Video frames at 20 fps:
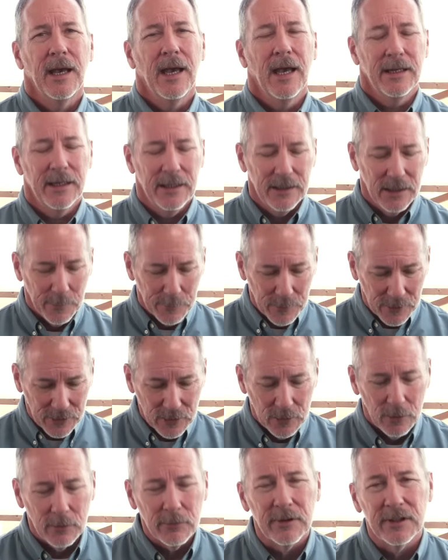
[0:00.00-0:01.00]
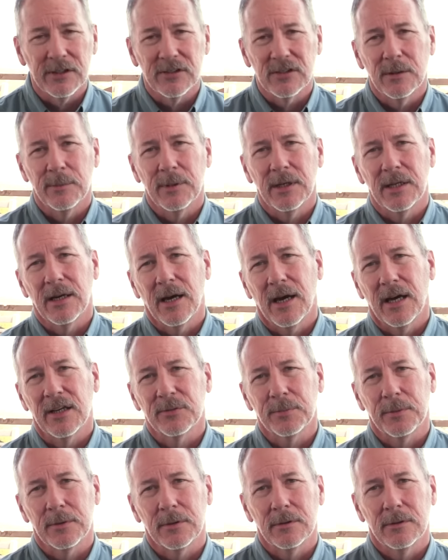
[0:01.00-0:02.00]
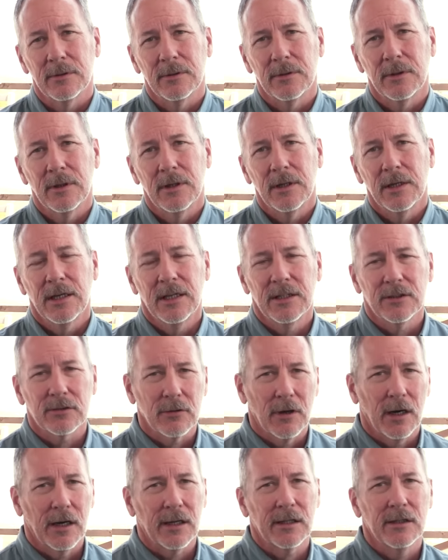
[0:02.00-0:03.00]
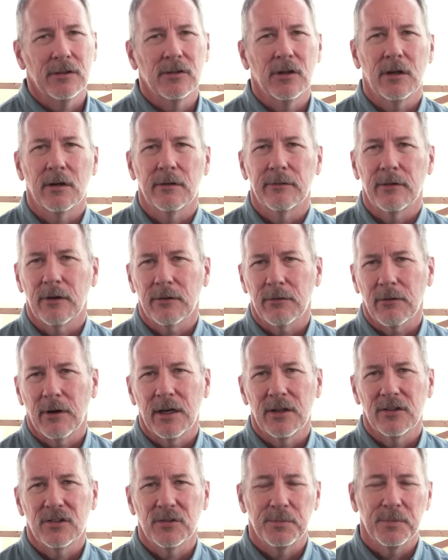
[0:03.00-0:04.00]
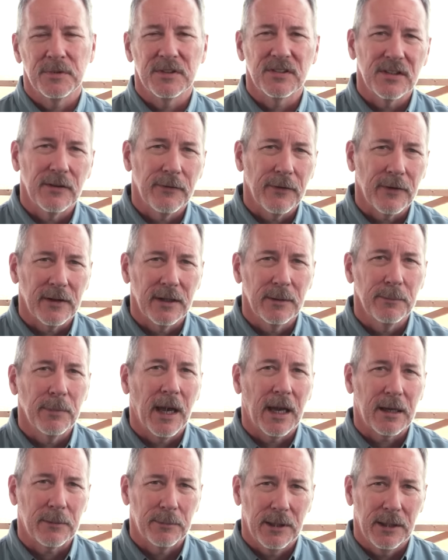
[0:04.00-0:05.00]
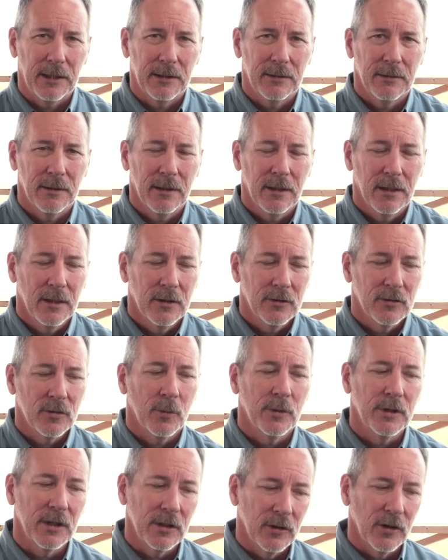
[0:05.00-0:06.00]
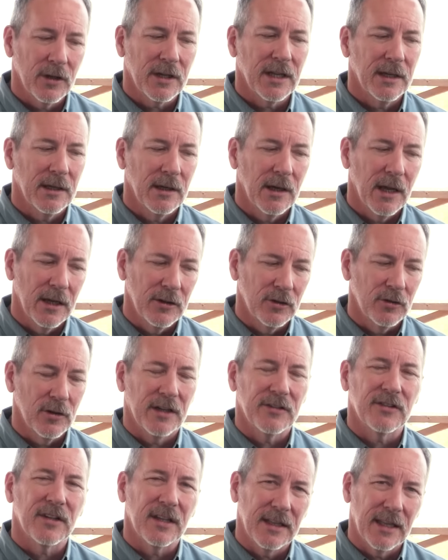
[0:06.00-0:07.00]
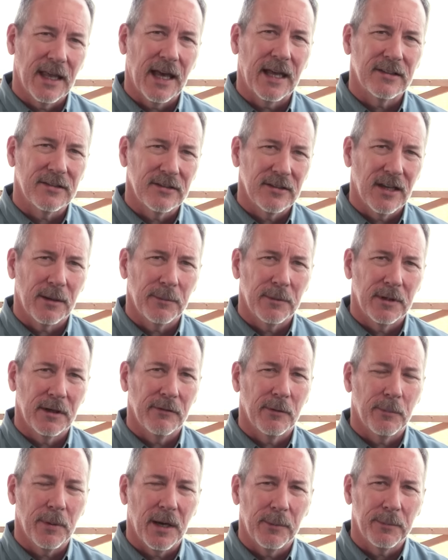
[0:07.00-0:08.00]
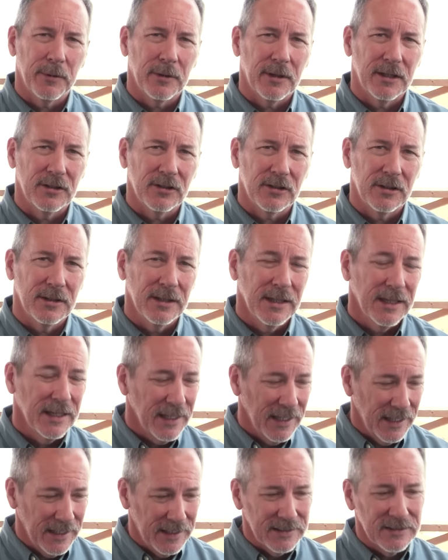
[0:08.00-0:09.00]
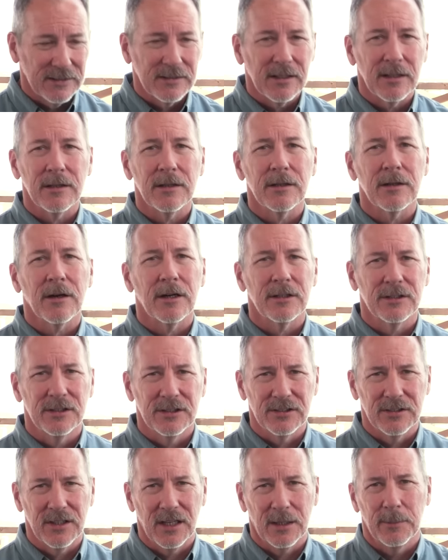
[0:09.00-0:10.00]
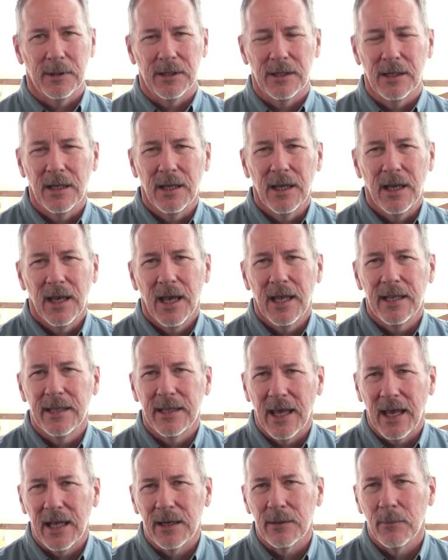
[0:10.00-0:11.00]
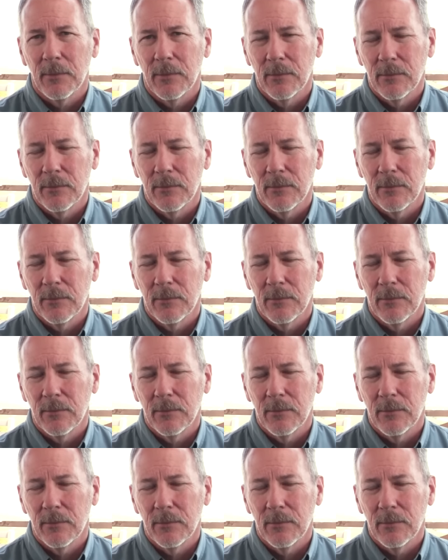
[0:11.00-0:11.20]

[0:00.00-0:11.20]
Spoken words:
and the #2 reason to be in a hospital is chronic degenerative arthritis, specifically back pain. So when you look at addressing that segment of the population, it is the largest segment, and that